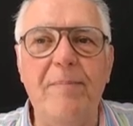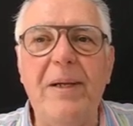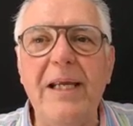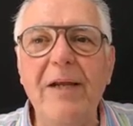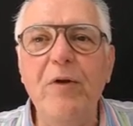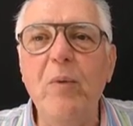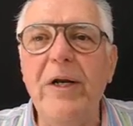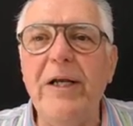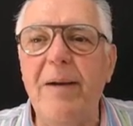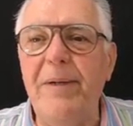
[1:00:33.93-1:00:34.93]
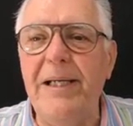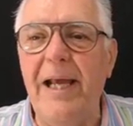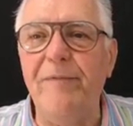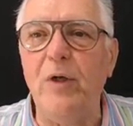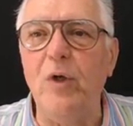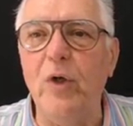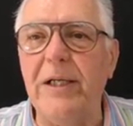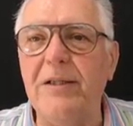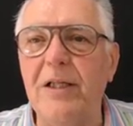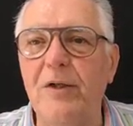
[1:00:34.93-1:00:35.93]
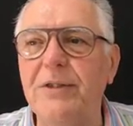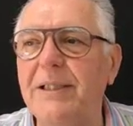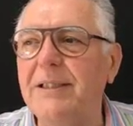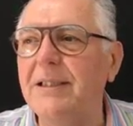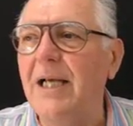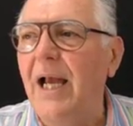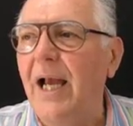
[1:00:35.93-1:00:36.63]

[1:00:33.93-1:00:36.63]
But if you want to come and have a look at those settings,